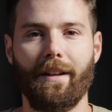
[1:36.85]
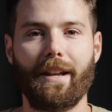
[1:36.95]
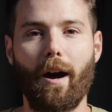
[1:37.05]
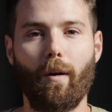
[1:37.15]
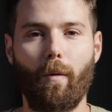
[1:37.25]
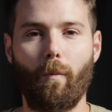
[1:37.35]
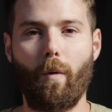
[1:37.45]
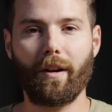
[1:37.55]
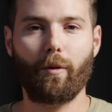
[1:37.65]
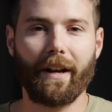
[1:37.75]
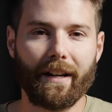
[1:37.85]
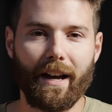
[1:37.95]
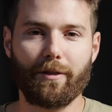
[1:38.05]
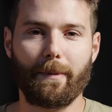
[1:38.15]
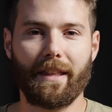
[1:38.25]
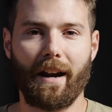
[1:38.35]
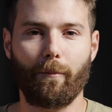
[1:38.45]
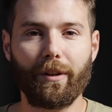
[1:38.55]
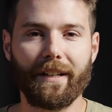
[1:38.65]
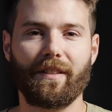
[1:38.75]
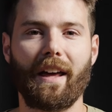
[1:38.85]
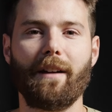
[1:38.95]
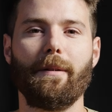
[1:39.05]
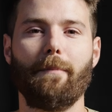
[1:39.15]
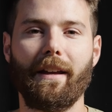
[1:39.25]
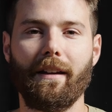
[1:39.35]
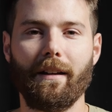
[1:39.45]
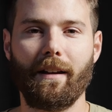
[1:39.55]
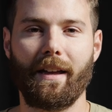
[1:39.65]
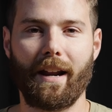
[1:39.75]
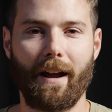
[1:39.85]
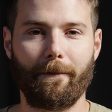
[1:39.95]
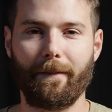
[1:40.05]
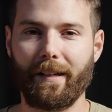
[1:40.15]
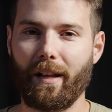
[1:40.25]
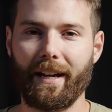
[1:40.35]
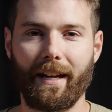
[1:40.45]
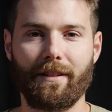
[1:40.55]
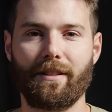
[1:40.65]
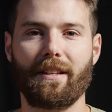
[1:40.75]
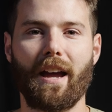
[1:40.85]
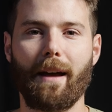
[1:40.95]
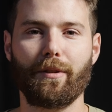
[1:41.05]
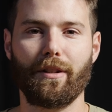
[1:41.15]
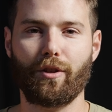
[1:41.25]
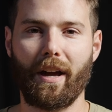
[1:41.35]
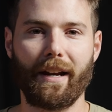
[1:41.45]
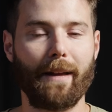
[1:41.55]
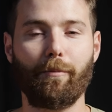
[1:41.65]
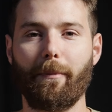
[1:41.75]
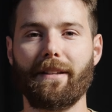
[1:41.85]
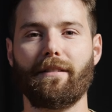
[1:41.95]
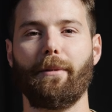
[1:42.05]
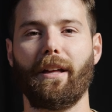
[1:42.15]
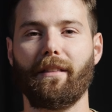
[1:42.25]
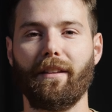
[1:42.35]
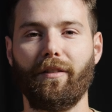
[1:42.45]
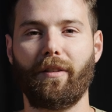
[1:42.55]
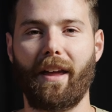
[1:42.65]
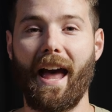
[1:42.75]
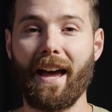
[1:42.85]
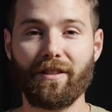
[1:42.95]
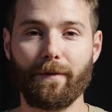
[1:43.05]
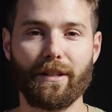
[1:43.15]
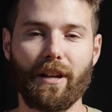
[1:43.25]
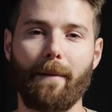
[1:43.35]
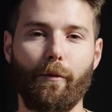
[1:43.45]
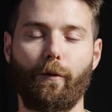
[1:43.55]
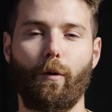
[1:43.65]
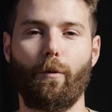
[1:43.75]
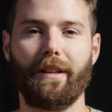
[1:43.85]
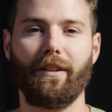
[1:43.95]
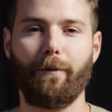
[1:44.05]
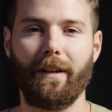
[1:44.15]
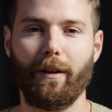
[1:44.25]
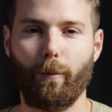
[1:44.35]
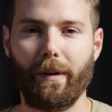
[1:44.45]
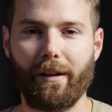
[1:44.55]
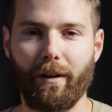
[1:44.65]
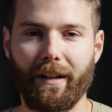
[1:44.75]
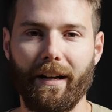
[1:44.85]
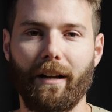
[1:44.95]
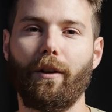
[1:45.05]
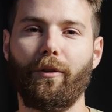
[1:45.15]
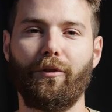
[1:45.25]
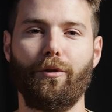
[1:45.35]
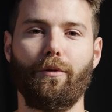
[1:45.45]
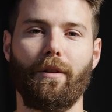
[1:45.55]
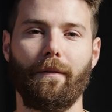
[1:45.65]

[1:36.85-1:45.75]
Now, one quick announcement that I'm really excited to be making, and I feel like it's the time to try to implement something like this. As of the time of recording this video, we are getting close to